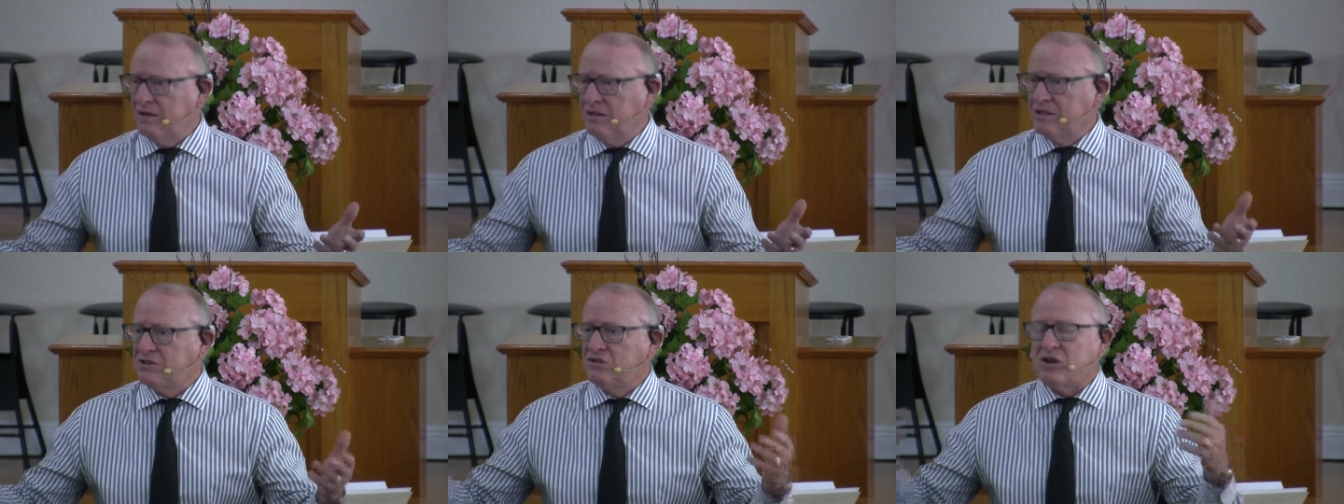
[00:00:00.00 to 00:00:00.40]

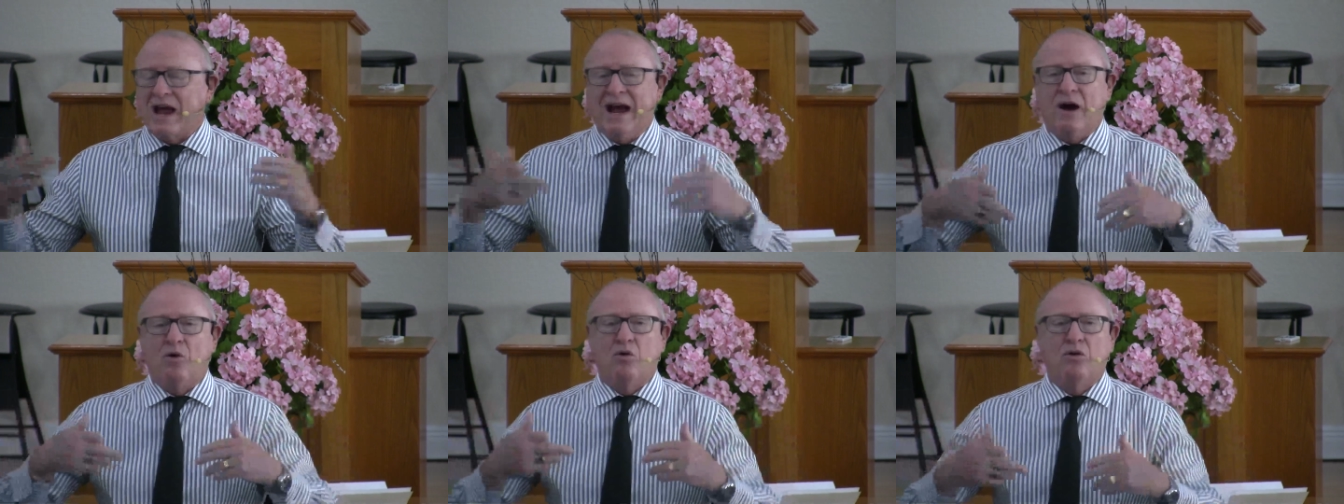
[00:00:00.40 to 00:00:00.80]
This is
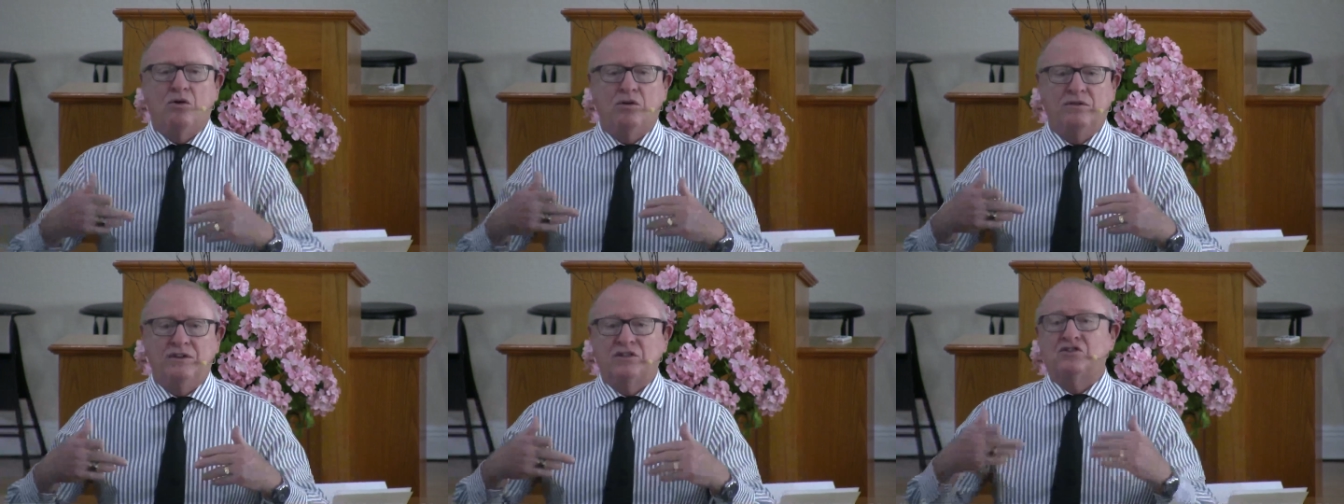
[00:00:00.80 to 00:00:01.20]

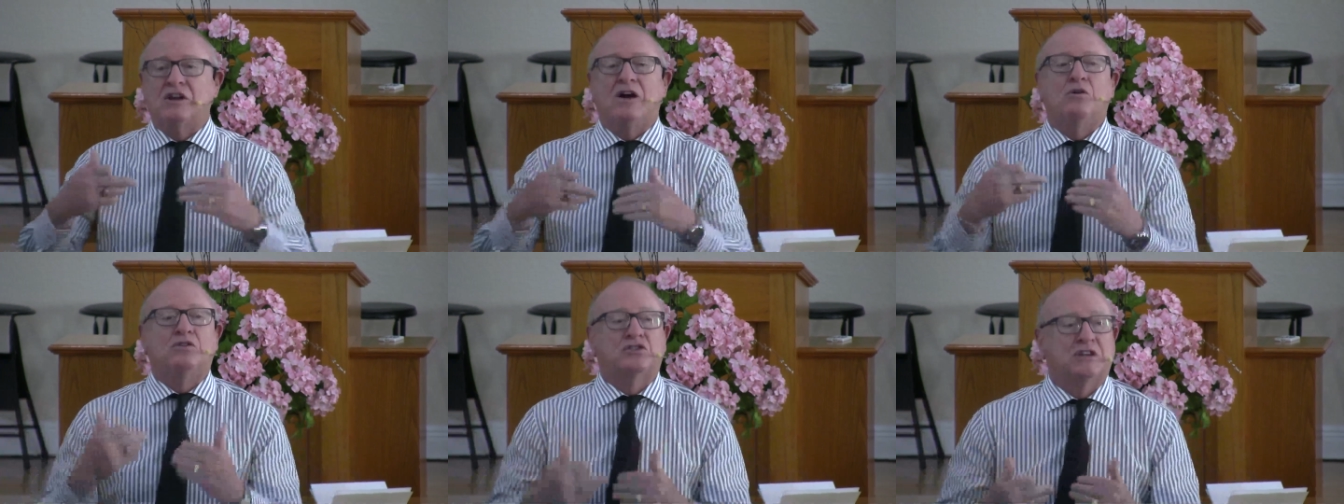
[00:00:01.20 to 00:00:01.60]
our this is
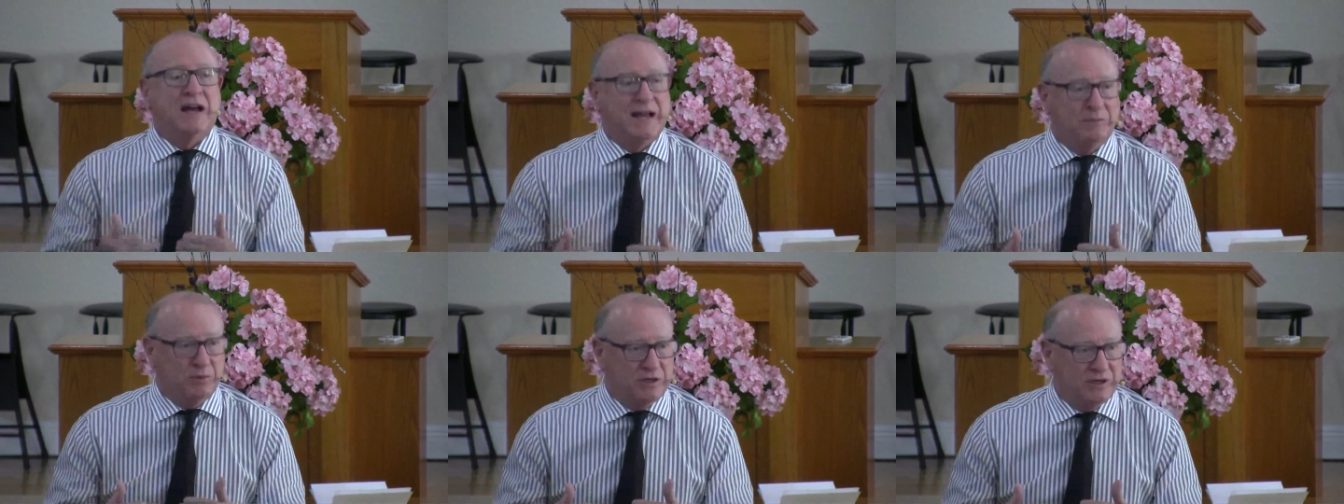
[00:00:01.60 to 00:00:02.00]
our
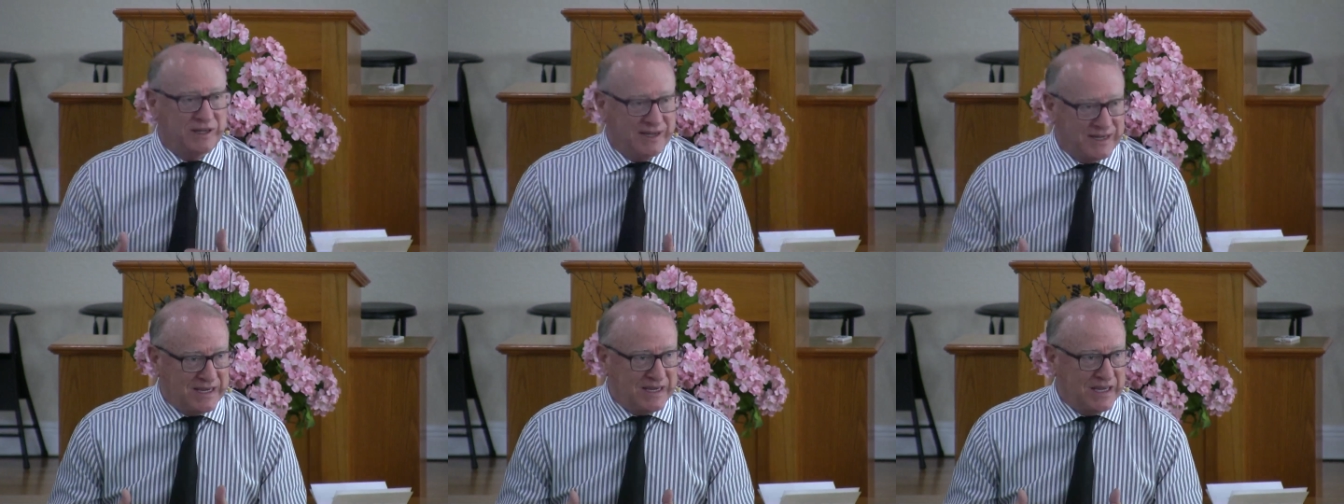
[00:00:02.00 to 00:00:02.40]
assignment. Now
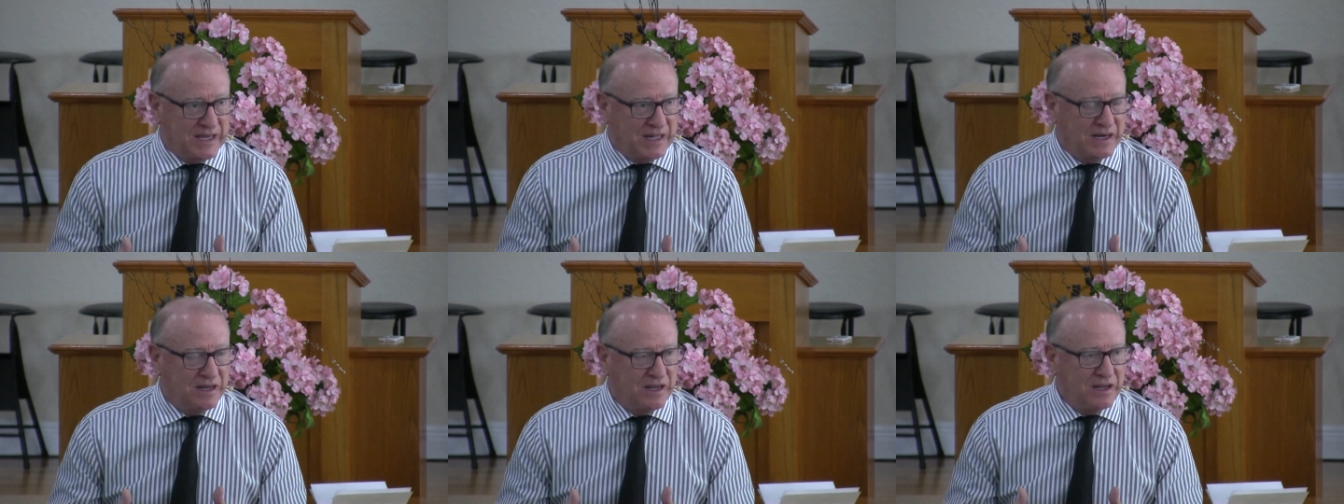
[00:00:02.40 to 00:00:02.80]

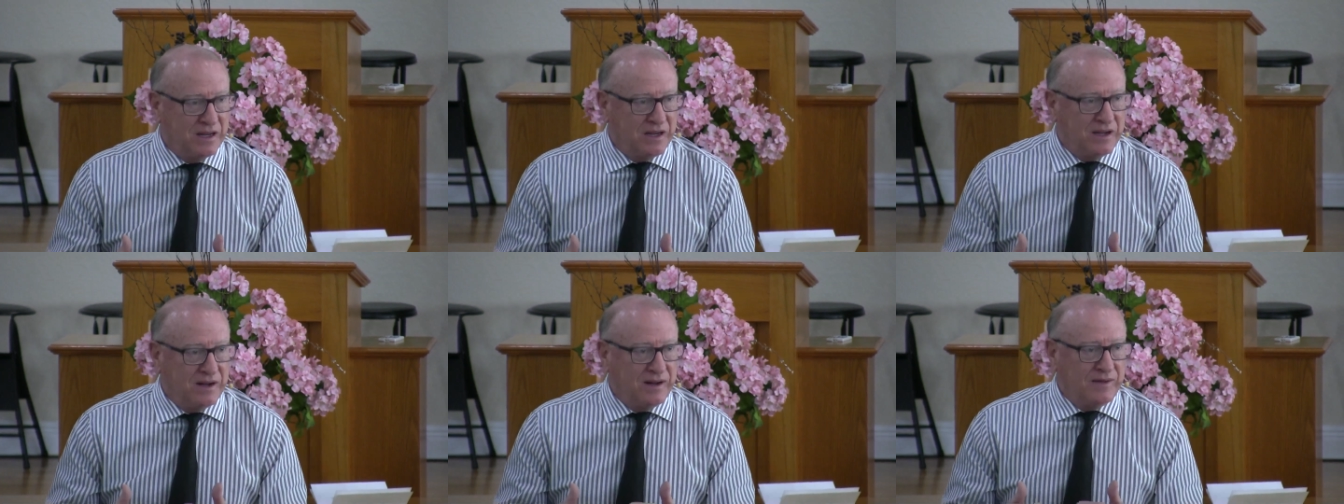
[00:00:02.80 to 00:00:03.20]
again,
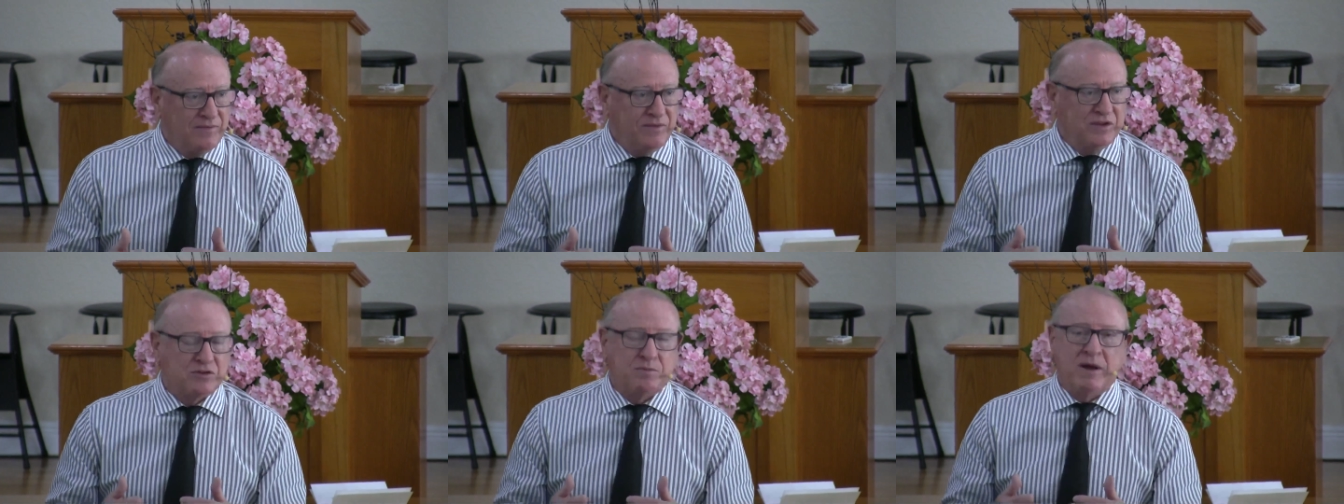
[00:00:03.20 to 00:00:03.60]

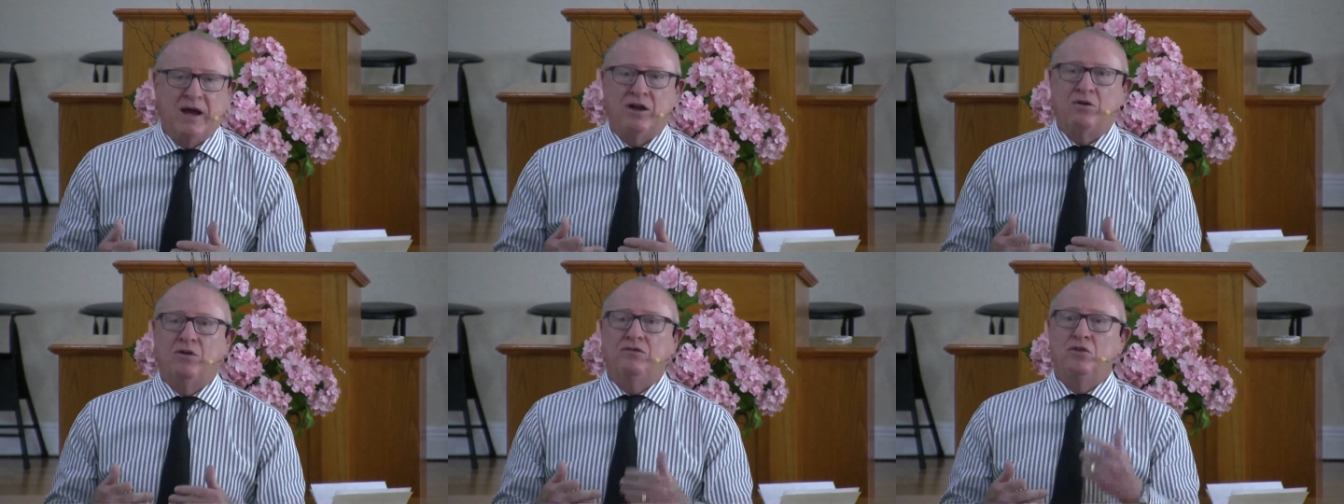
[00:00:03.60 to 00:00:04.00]
this
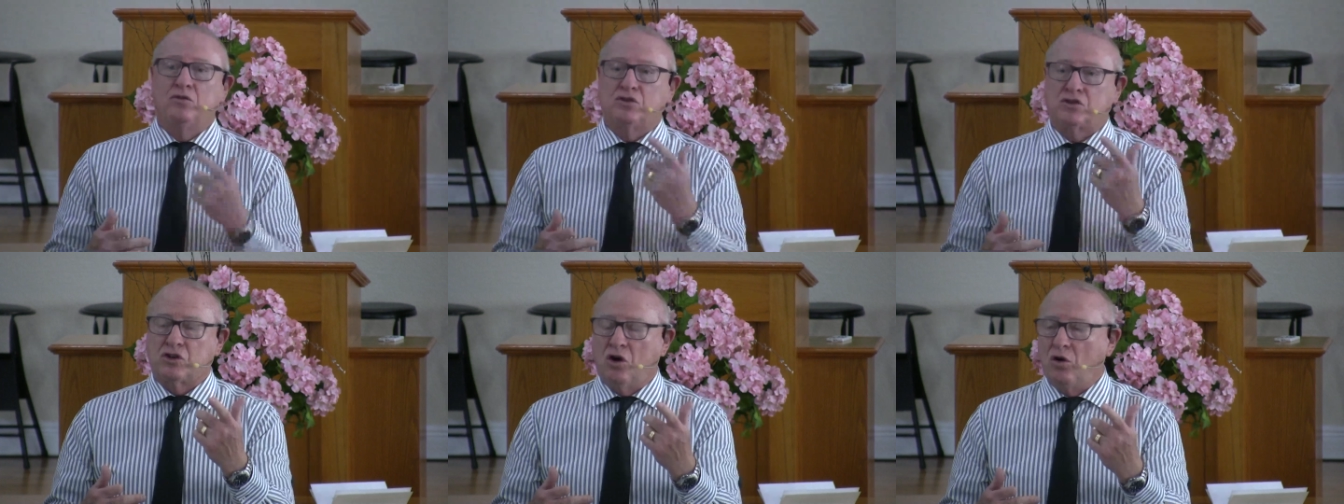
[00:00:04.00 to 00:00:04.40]
matter of you're
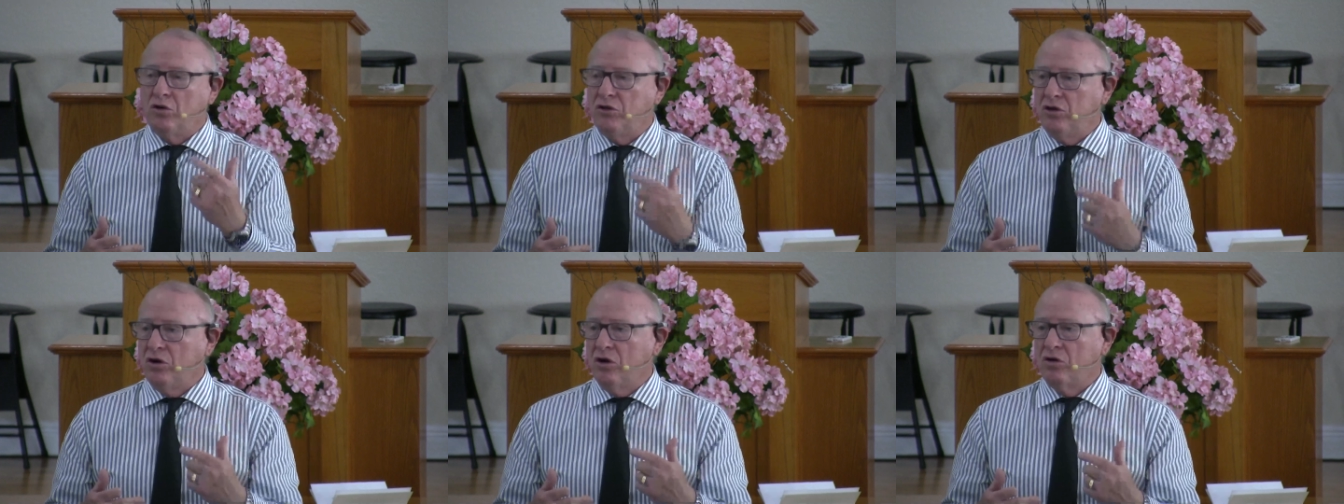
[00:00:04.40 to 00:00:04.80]
the salt
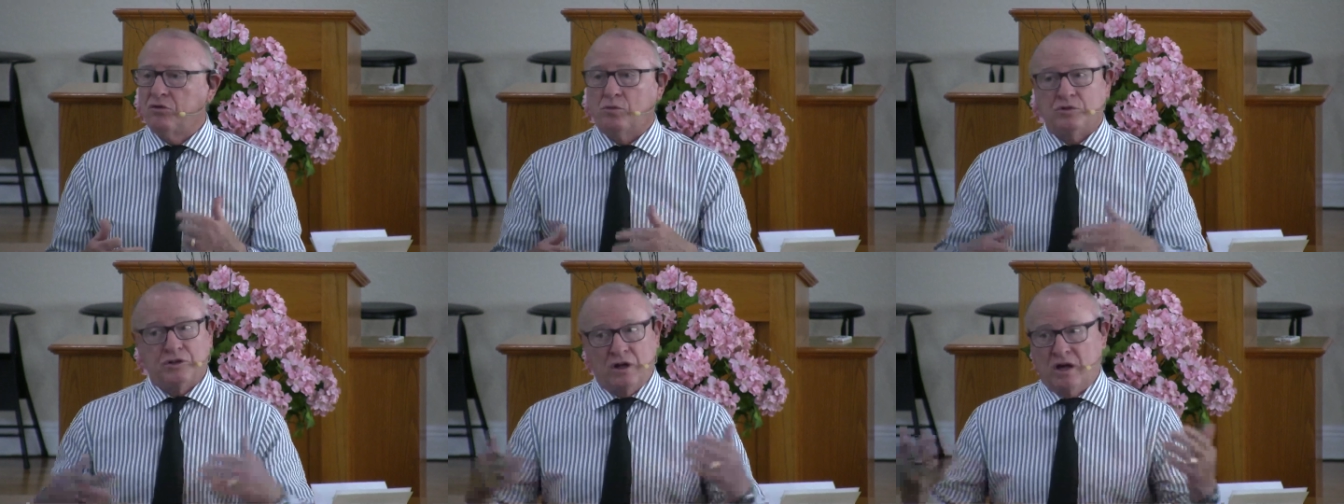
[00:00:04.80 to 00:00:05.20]
of the earth
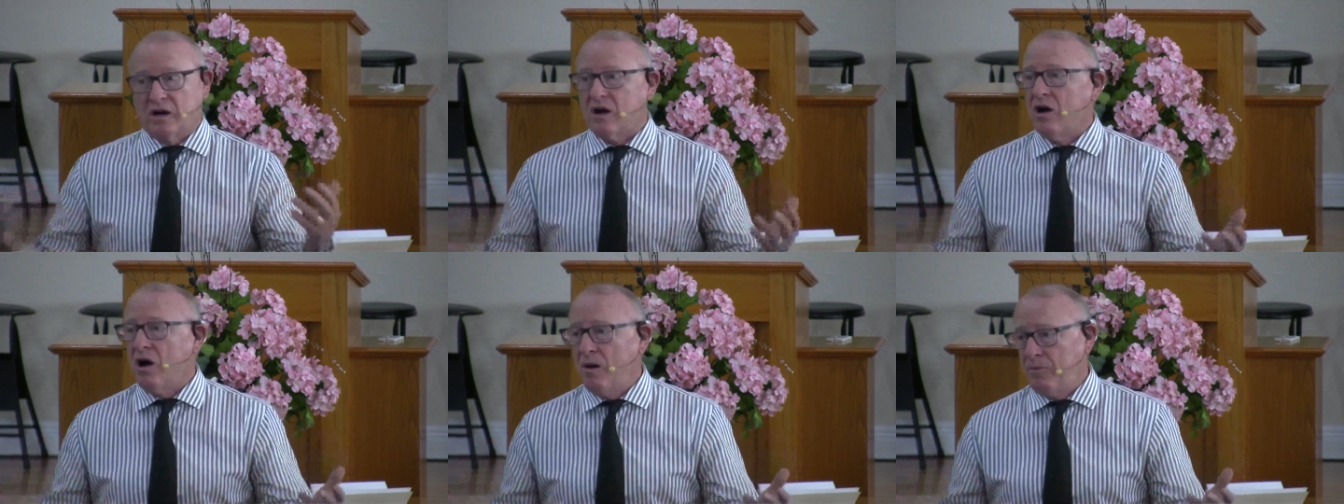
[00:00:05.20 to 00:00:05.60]
was not a
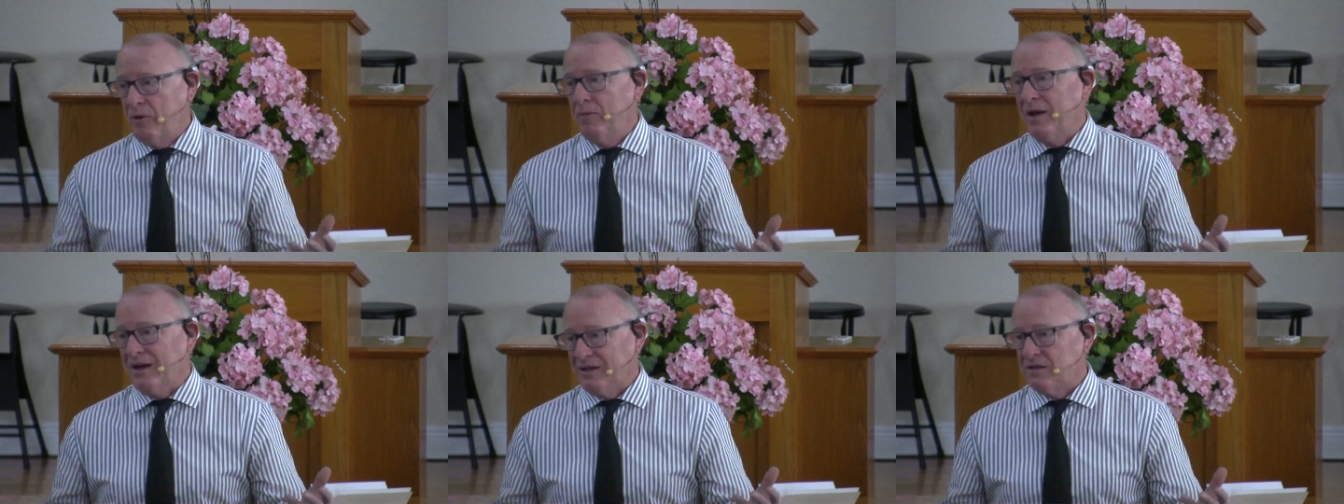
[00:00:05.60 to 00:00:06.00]

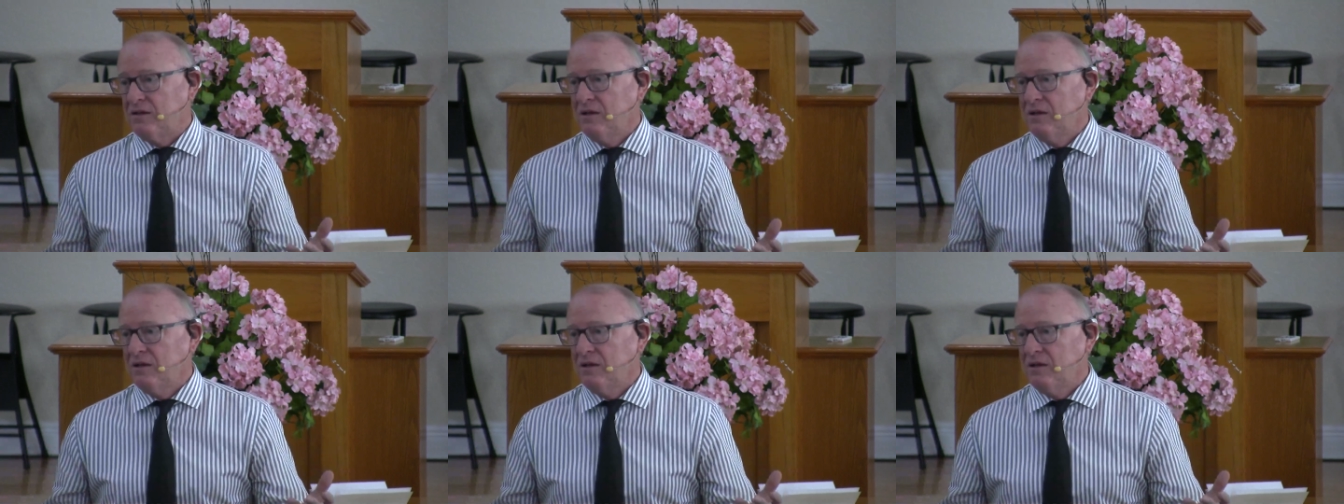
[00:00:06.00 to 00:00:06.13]
compliment.